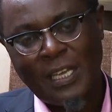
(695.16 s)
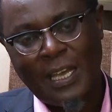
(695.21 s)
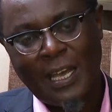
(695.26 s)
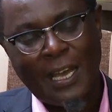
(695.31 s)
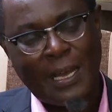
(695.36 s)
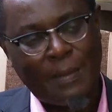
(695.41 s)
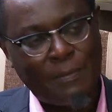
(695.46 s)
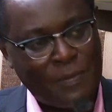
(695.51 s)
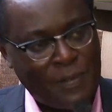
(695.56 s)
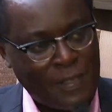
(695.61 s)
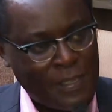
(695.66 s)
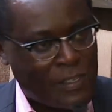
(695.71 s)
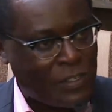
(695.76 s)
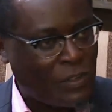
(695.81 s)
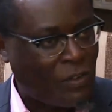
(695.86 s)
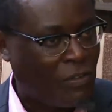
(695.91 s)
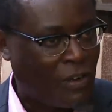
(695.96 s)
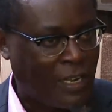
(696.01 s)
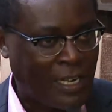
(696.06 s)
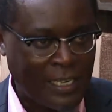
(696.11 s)
the
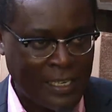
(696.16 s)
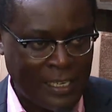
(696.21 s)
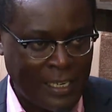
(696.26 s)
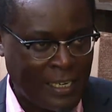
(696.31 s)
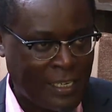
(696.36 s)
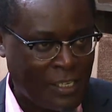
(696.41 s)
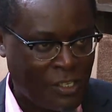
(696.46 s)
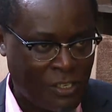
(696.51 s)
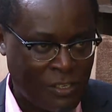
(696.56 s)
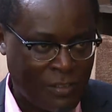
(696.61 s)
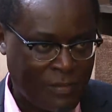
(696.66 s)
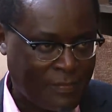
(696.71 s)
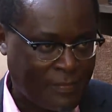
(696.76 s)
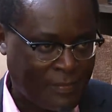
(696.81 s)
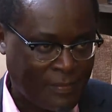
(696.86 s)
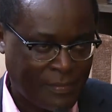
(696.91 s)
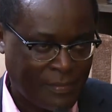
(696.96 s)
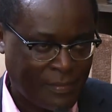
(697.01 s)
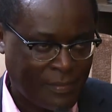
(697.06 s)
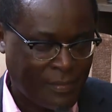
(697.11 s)
absence of calculation.
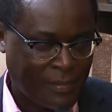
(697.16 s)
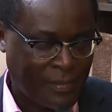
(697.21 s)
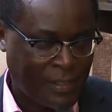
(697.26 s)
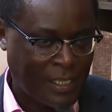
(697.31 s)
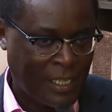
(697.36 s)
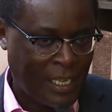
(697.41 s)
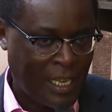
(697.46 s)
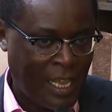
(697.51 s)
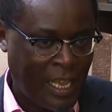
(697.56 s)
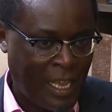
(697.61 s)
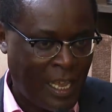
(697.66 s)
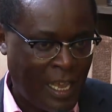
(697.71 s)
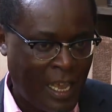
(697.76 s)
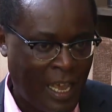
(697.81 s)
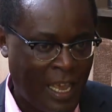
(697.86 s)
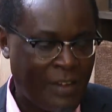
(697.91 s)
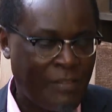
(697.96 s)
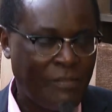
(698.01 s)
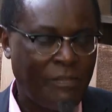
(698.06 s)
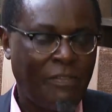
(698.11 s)

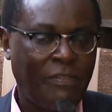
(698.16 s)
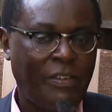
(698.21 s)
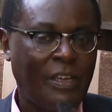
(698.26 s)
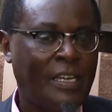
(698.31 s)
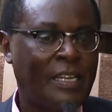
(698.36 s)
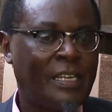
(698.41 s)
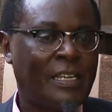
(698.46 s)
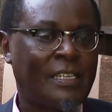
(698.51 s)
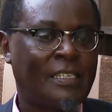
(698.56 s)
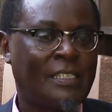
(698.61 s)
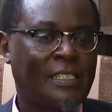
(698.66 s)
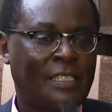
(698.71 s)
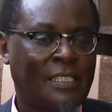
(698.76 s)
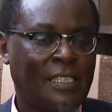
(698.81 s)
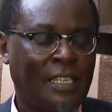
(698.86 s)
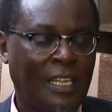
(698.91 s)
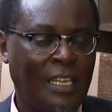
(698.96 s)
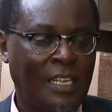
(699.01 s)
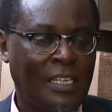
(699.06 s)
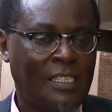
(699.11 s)
And
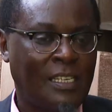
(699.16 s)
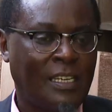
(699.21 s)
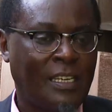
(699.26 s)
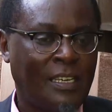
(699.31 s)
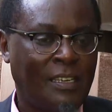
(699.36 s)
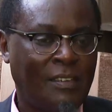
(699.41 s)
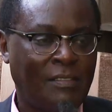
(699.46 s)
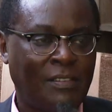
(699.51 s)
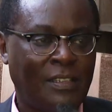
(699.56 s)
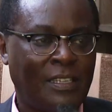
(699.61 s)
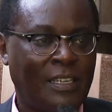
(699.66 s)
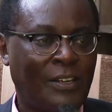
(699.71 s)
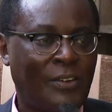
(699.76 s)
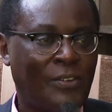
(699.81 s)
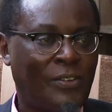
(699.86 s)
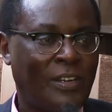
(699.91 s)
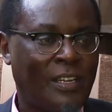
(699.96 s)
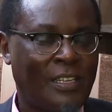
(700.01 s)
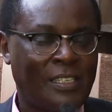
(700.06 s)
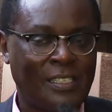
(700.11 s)
vagueness is a gift that
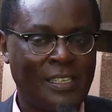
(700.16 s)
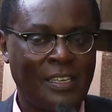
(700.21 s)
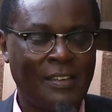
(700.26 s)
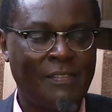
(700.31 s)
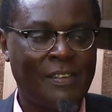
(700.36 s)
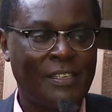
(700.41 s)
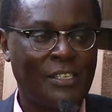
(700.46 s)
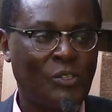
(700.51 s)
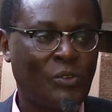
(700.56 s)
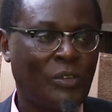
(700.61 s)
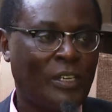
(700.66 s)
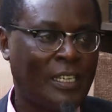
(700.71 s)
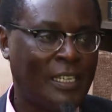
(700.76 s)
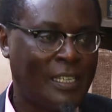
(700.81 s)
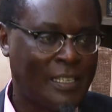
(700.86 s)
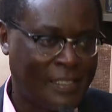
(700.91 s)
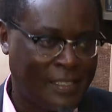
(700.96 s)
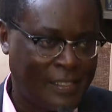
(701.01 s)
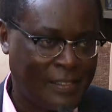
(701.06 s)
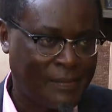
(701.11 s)
God has given to
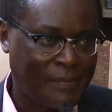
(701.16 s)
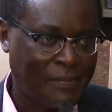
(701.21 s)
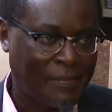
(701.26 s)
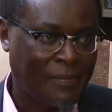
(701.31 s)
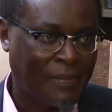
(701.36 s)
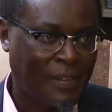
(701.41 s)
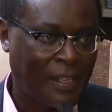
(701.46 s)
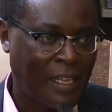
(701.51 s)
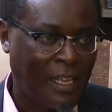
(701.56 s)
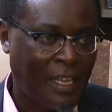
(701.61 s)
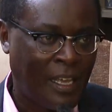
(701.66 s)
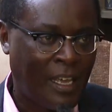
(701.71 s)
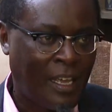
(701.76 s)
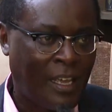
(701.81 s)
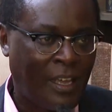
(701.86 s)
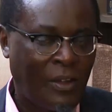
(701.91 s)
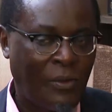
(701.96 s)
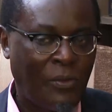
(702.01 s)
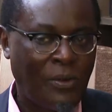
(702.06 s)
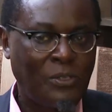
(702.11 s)
leaders.
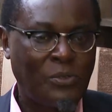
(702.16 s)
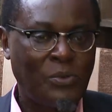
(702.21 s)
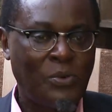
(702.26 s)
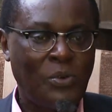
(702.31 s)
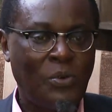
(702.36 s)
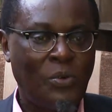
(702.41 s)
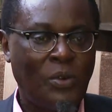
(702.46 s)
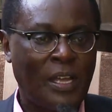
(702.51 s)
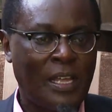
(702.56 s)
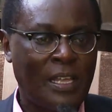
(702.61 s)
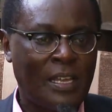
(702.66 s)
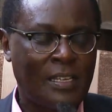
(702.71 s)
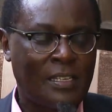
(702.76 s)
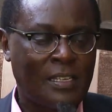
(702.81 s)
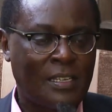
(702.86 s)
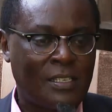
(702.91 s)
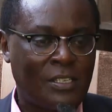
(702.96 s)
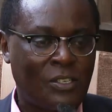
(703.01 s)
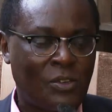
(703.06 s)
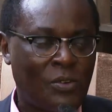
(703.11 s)
What Uhuru
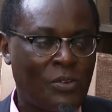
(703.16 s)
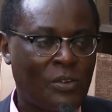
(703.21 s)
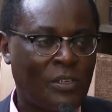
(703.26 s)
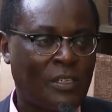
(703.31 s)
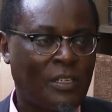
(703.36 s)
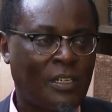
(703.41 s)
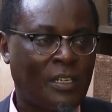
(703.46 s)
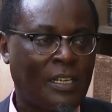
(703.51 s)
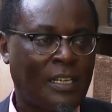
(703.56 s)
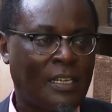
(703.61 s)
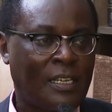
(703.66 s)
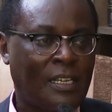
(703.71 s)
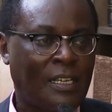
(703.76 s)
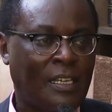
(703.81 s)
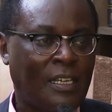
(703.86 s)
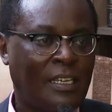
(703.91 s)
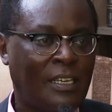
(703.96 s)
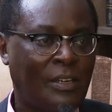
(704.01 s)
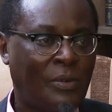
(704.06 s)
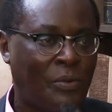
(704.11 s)
Kenyatta told
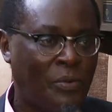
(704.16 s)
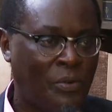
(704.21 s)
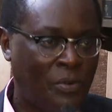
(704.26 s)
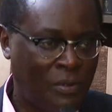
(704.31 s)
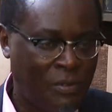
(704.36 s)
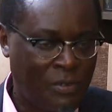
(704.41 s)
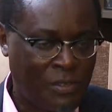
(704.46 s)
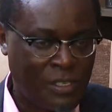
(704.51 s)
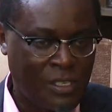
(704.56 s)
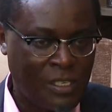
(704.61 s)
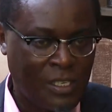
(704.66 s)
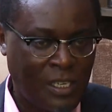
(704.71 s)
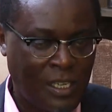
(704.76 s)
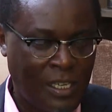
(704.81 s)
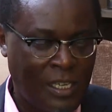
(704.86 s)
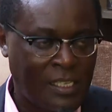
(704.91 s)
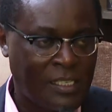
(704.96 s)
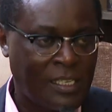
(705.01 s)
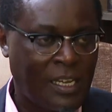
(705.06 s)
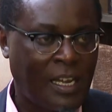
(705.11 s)
Kikuyus
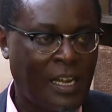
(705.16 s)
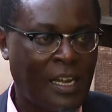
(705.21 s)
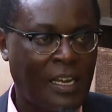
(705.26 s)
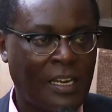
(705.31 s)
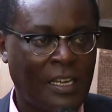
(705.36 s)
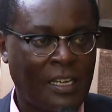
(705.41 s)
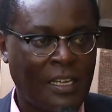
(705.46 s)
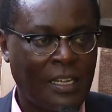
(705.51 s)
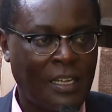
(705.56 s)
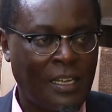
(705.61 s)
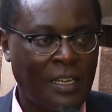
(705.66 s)
in Sagana